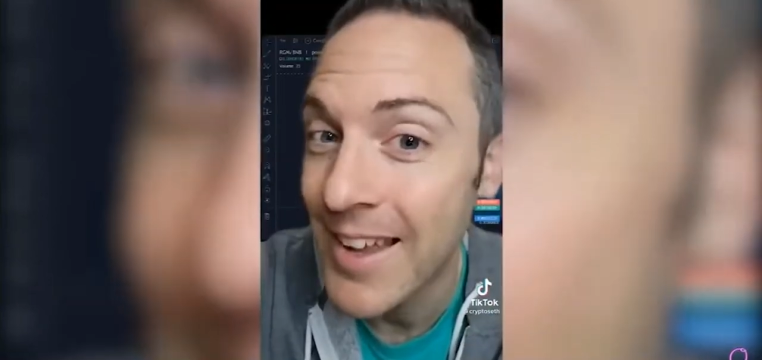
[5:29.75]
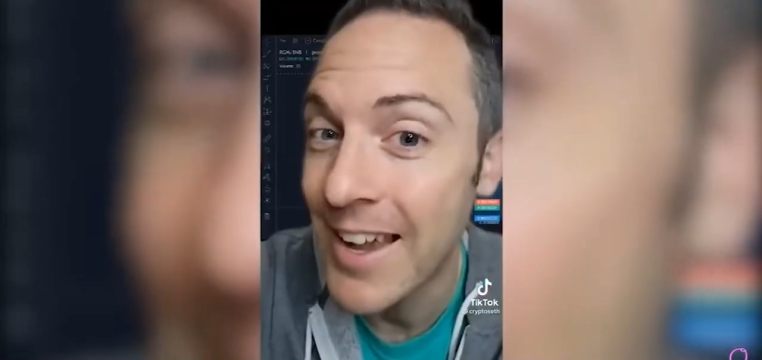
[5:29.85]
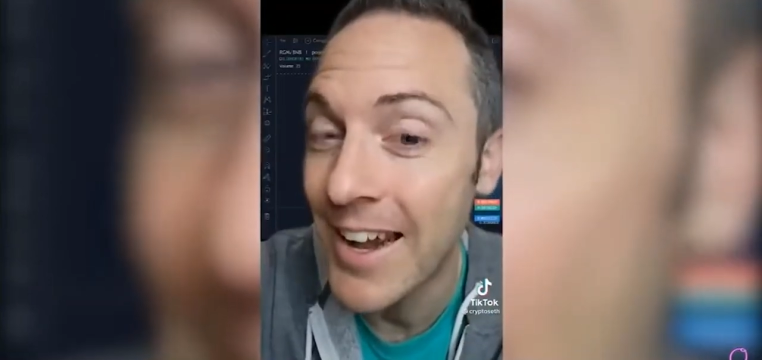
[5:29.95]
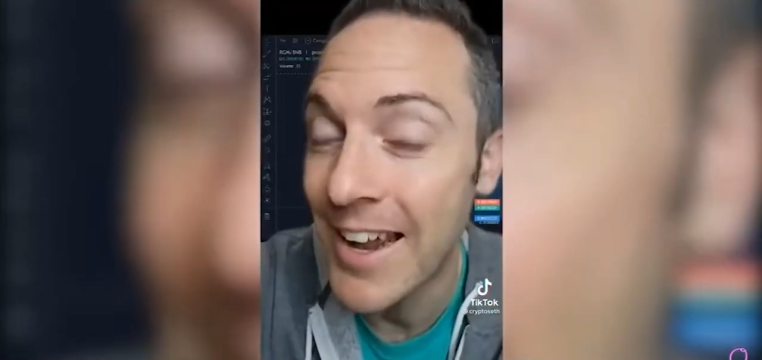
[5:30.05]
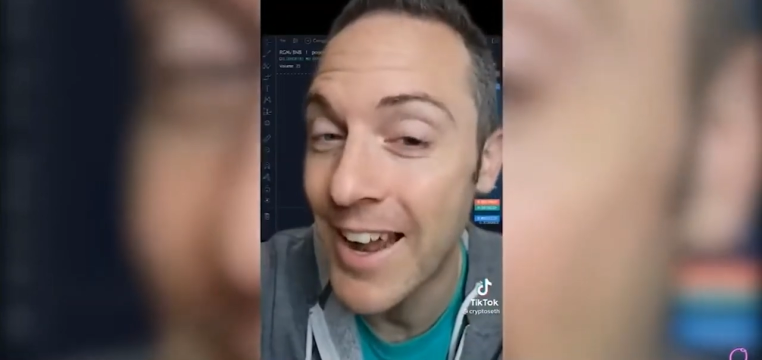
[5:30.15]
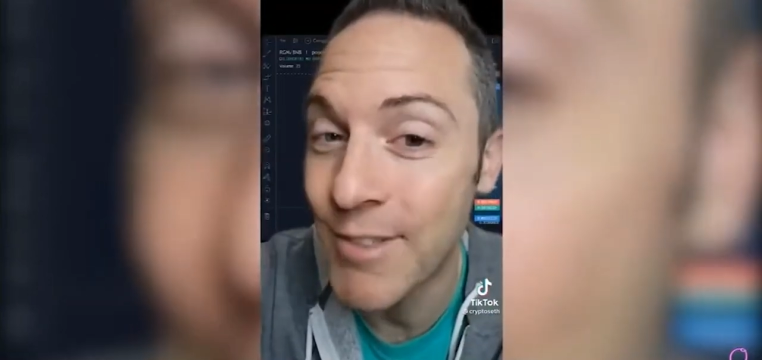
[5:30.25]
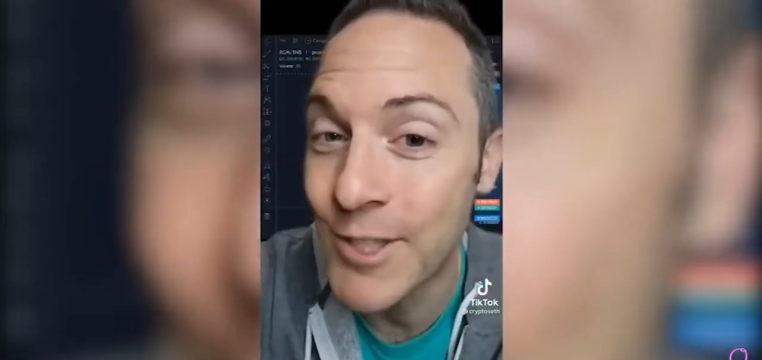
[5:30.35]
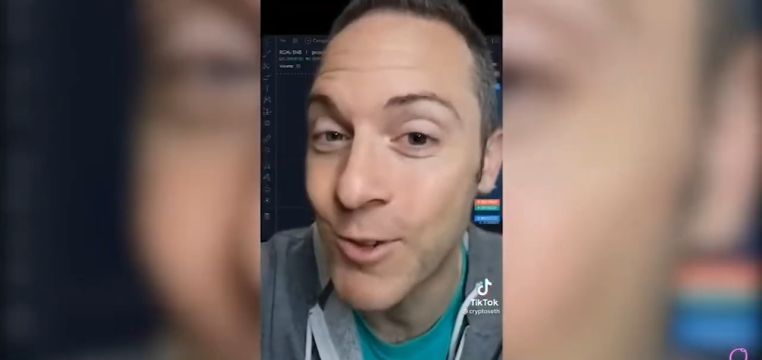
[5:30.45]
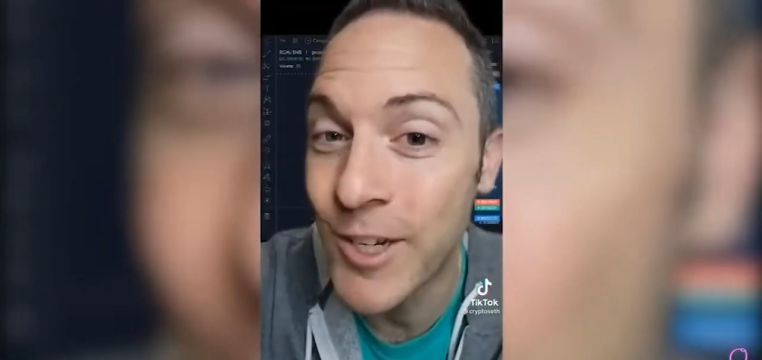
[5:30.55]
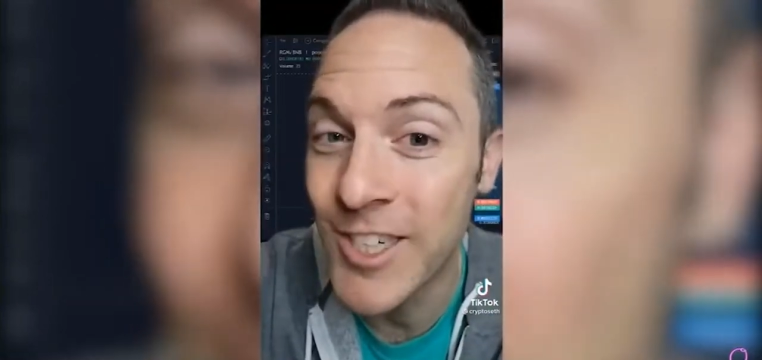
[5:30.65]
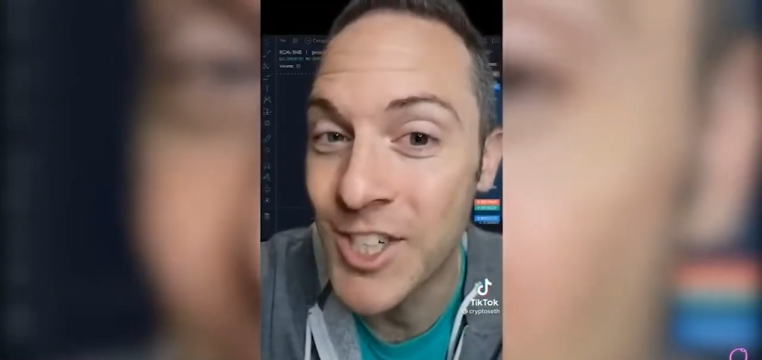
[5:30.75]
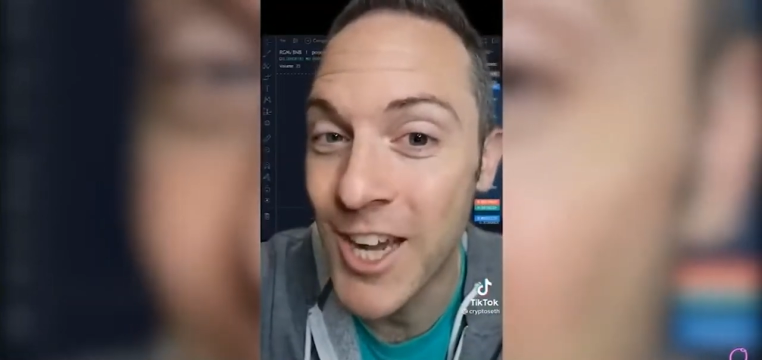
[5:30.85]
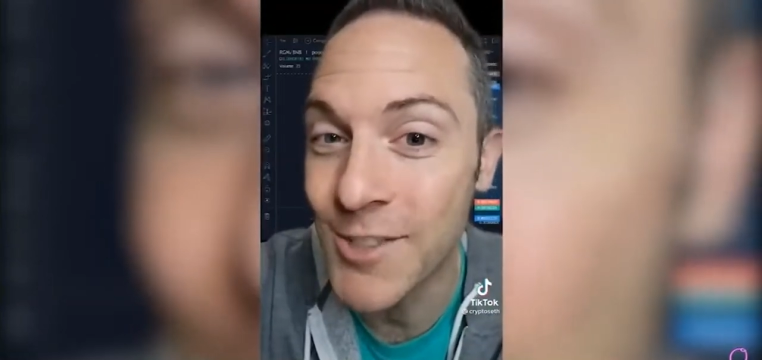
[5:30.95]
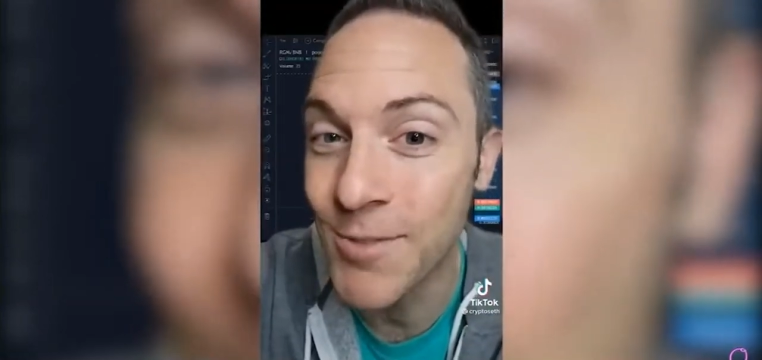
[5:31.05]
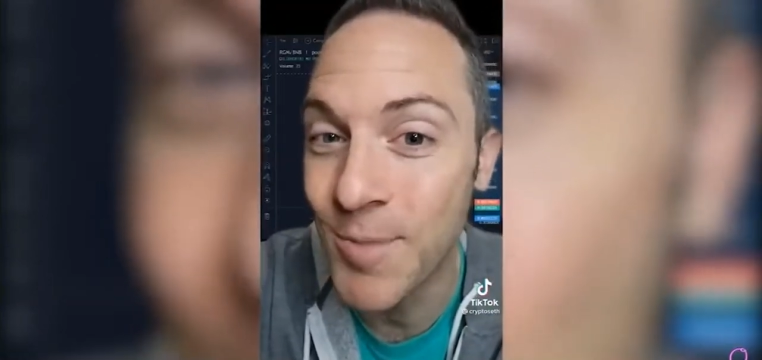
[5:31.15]
And I have the screenshots
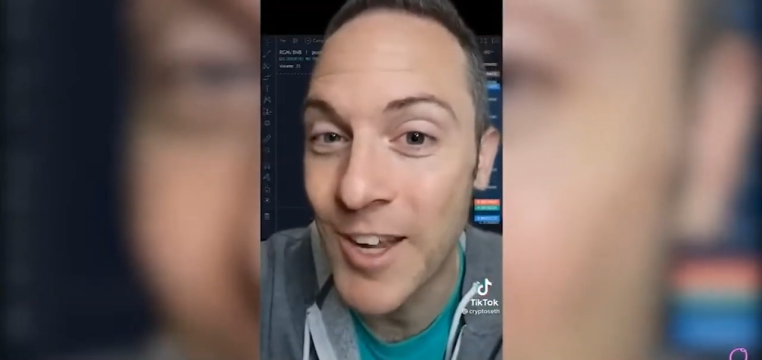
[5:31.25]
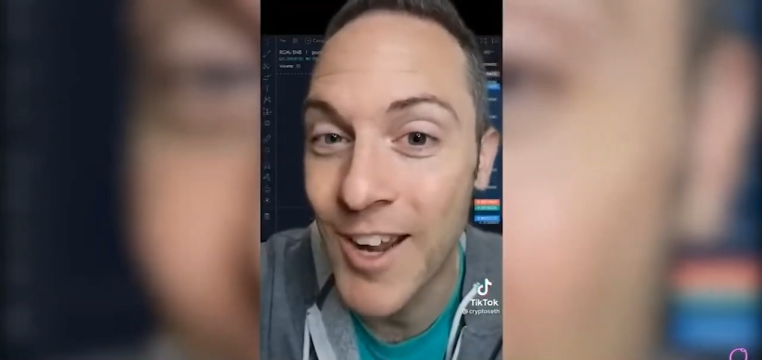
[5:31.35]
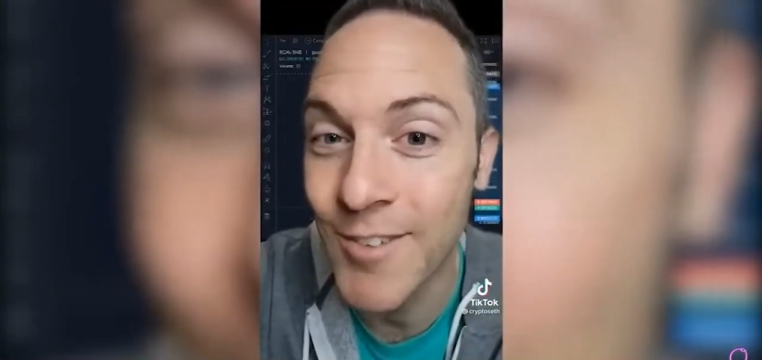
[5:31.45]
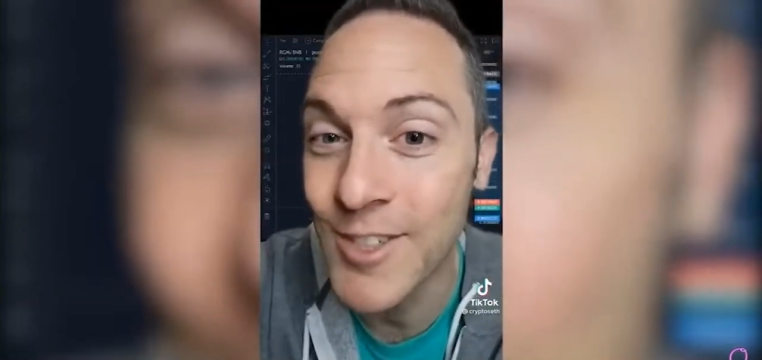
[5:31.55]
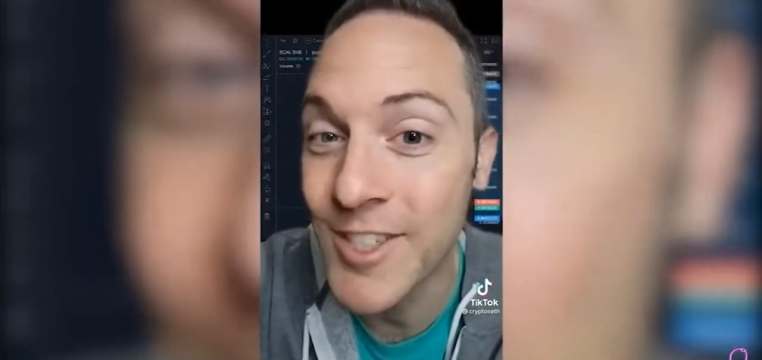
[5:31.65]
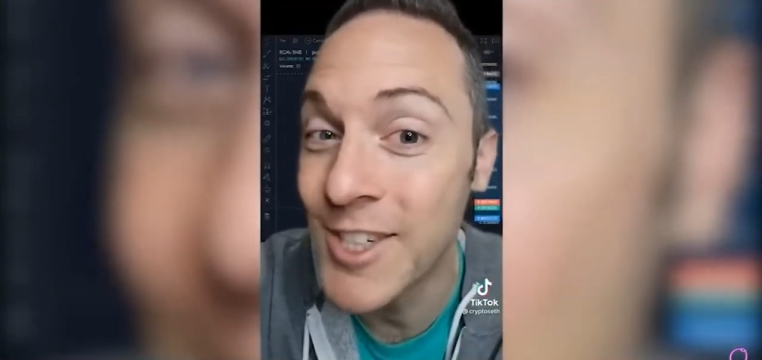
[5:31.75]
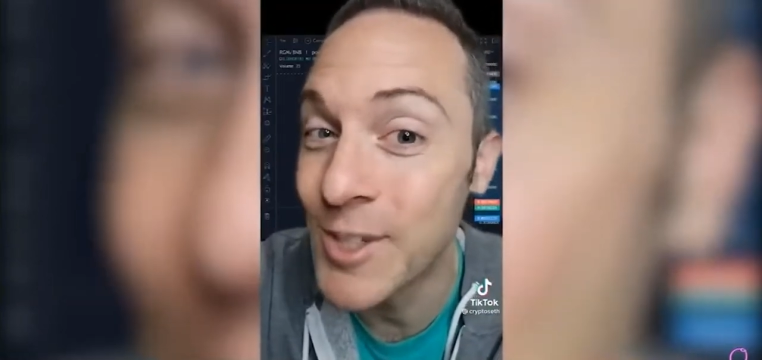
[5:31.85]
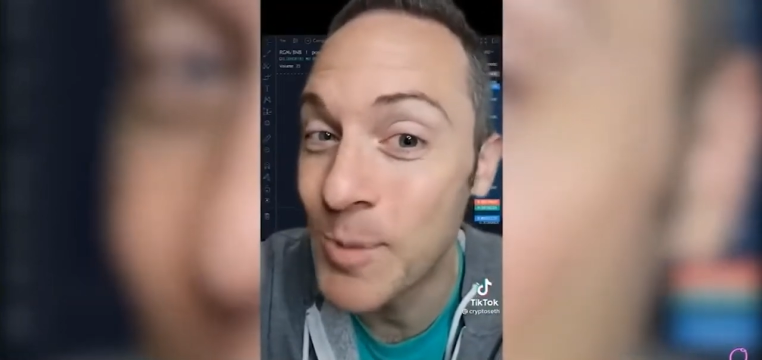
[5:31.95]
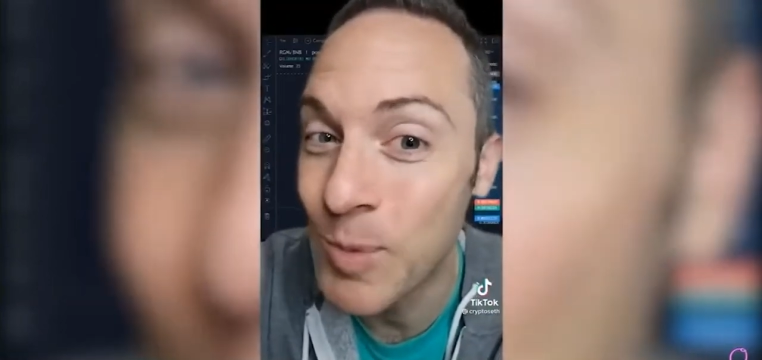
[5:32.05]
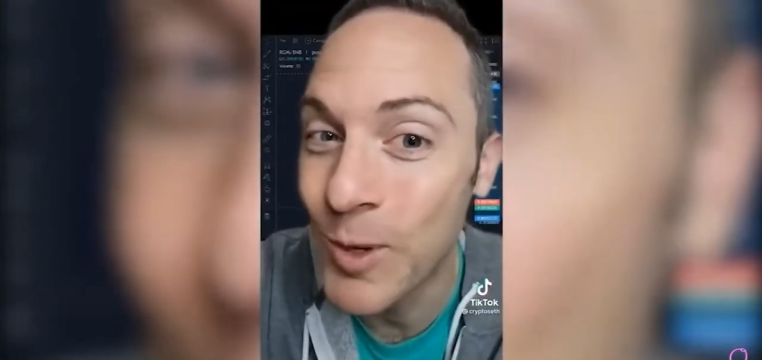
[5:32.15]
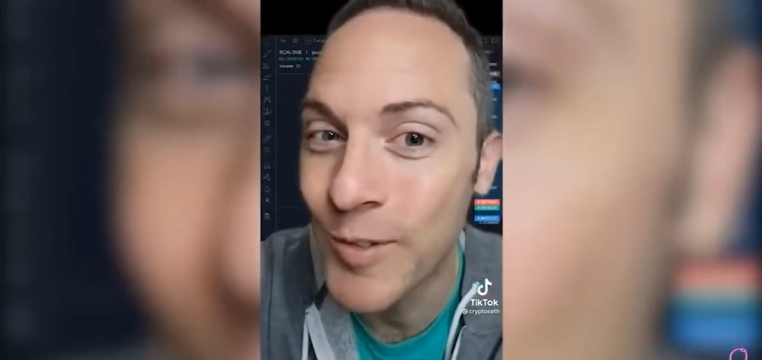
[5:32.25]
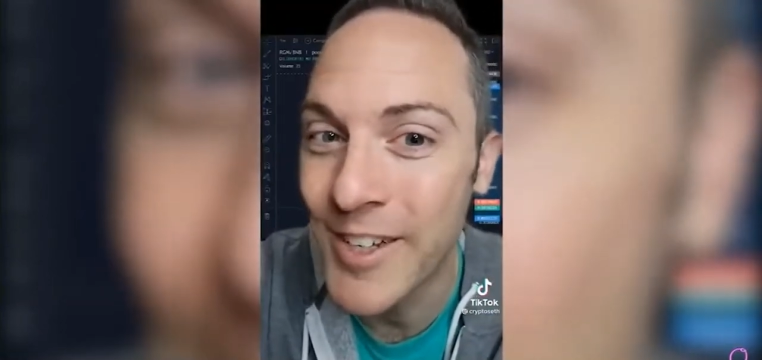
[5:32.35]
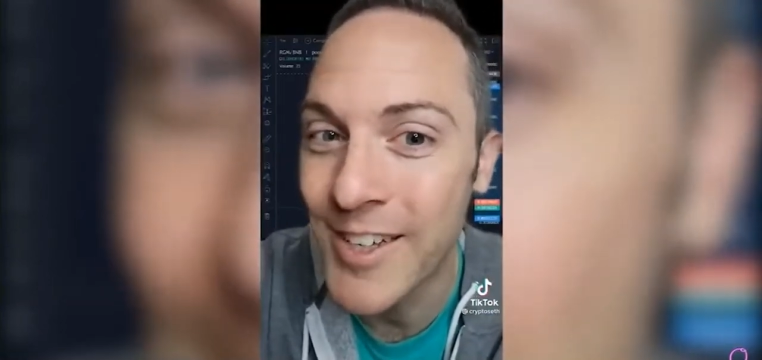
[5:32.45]
from the conversation to prove it.